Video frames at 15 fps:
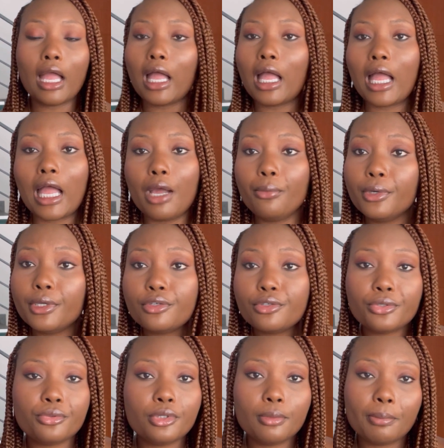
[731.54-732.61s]
I wouldn't
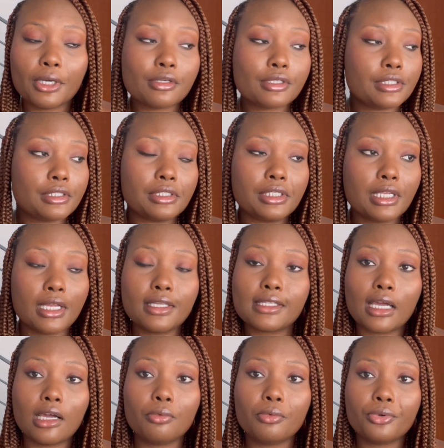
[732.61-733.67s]
do it personally because
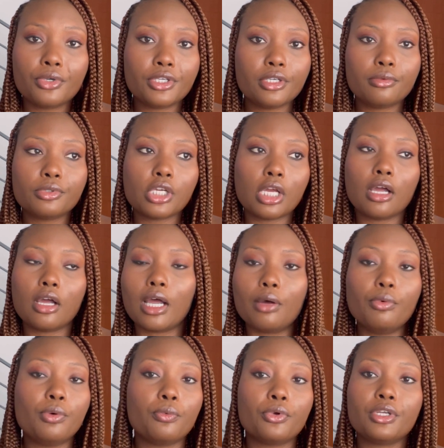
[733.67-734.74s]
I don't want to deal with y'all. I
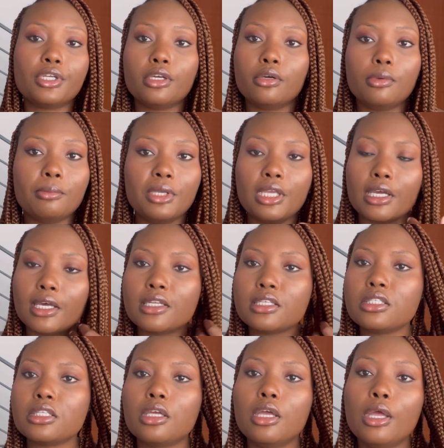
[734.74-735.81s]
wouldn't want to deal with me,
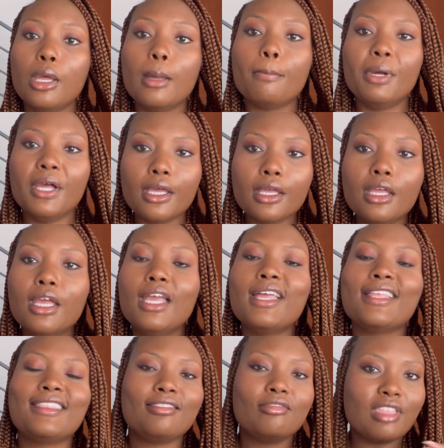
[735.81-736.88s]
honestly. But
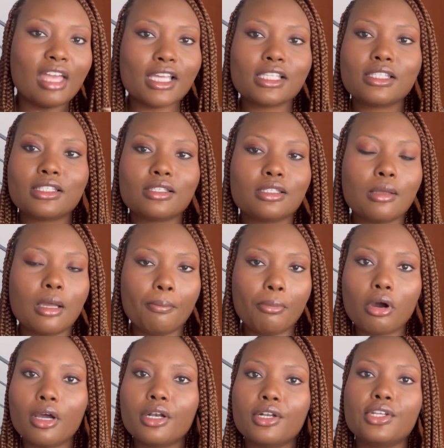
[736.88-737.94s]
that's
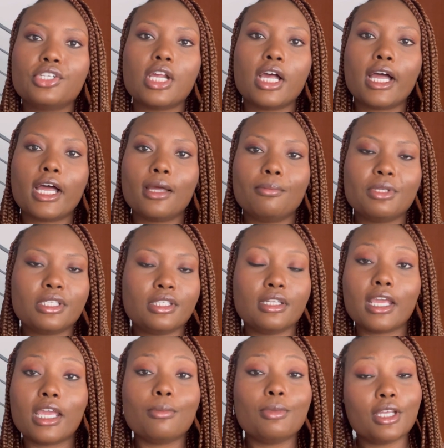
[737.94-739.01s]
part of the job. It's the
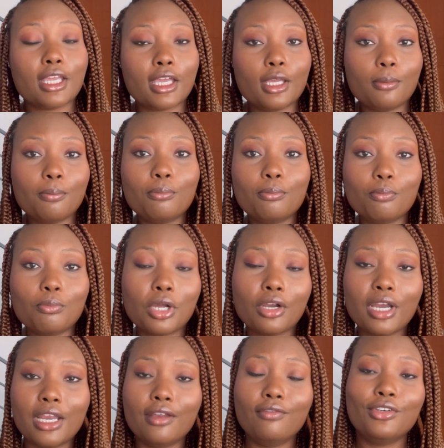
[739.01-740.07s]
name of the game. All
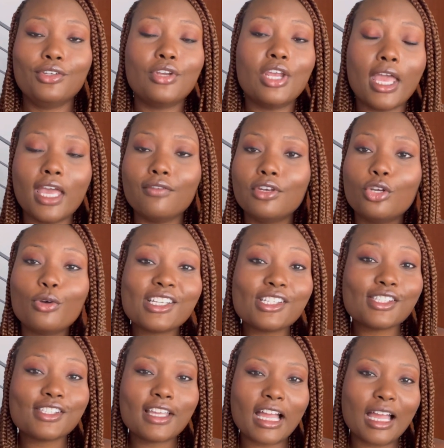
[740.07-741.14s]
right. Have any
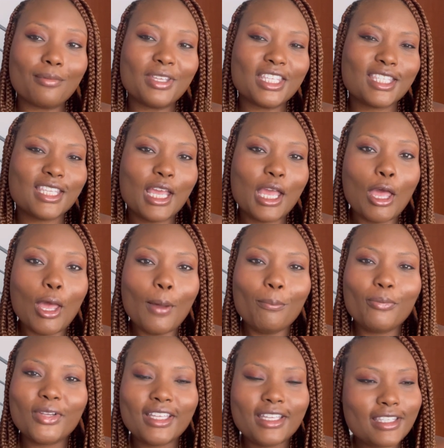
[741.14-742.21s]
questions or comments?
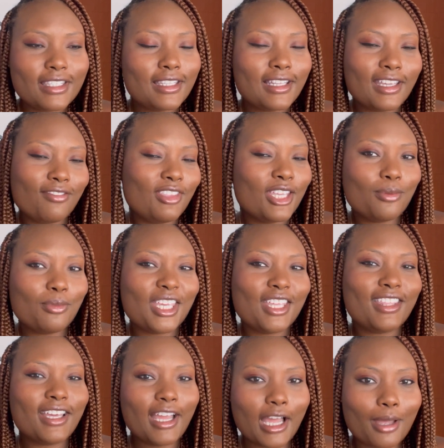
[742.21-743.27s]
Please leave them in
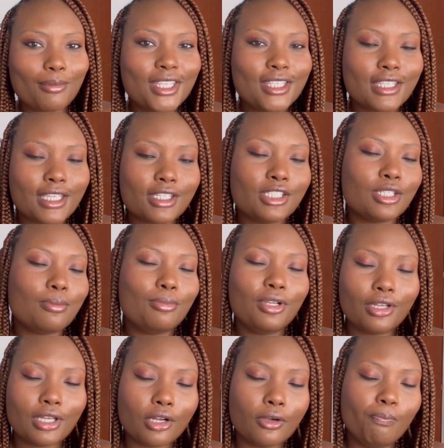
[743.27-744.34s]
the comment section
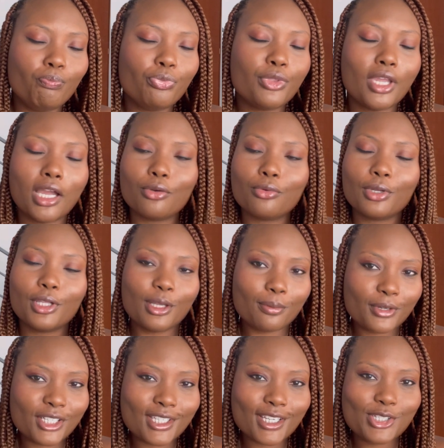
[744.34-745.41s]
below. I really
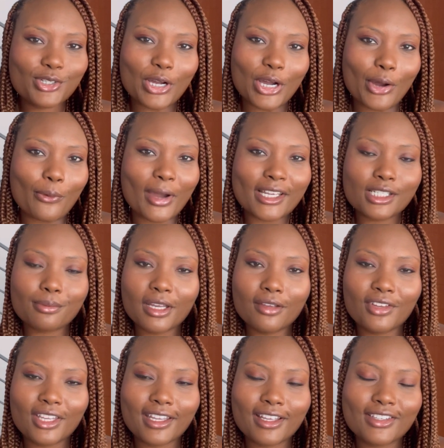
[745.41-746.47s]
appreciate you all watching my
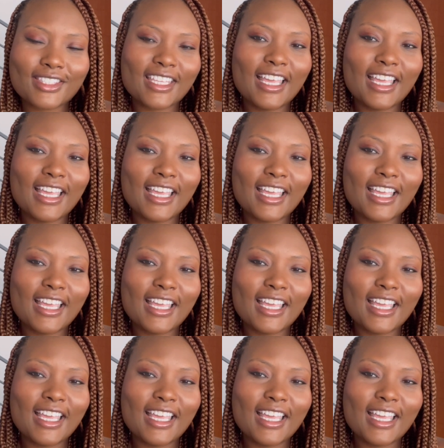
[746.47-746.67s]
videos.